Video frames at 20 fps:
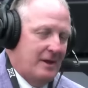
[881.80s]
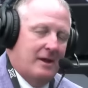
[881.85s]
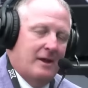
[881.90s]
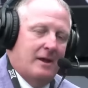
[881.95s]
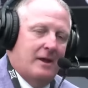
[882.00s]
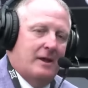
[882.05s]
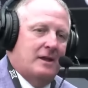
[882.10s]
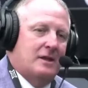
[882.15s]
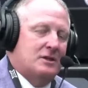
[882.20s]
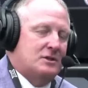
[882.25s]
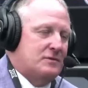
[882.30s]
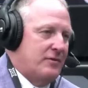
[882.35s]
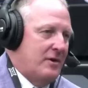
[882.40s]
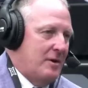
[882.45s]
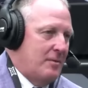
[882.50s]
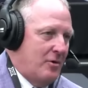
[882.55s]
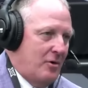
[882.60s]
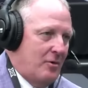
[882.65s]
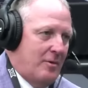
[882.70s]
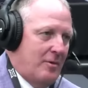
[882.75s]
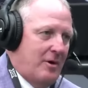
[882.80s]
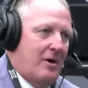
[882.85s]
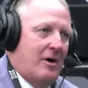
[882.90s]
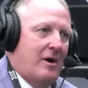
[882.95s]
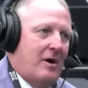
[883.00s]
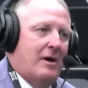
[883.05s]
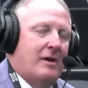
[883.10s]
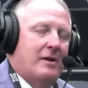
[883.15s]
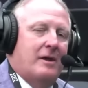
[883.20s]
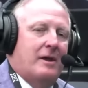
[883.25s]
He's from
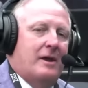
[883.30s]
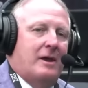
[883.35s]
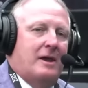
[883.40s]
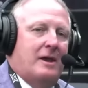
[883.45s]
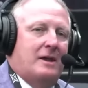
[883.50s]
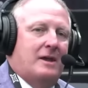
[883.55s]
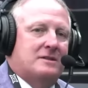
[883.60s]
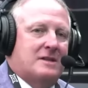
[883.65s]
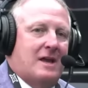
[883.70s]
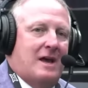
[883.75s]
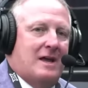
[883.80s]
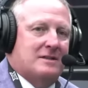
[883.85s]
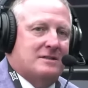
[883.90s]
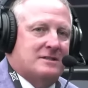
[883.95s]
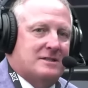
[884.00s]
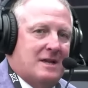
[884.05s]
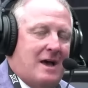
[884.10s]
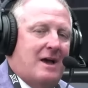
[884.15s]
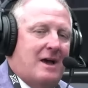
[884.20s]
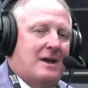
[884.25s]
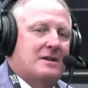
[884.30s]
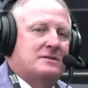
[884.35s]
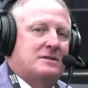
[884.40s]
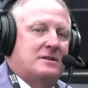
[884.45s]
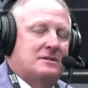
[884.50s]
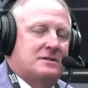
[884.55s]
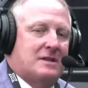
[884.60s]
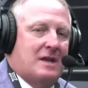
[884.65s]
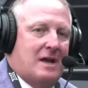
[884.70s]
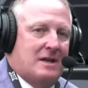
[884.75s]
Omaha. He's got size.
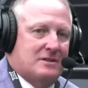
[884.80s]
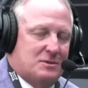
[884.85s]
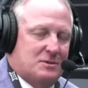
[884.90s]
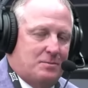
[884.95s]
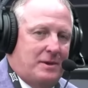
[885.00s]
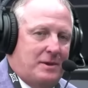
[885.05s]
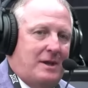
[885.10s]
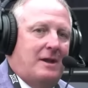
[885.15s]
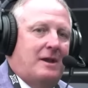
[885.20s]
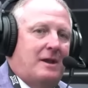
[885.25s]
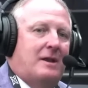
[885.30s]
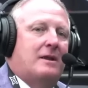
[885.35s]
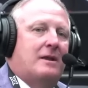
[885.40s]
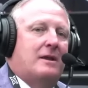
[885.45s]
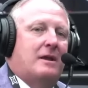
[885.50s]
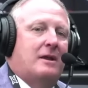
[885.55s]
He's got speed.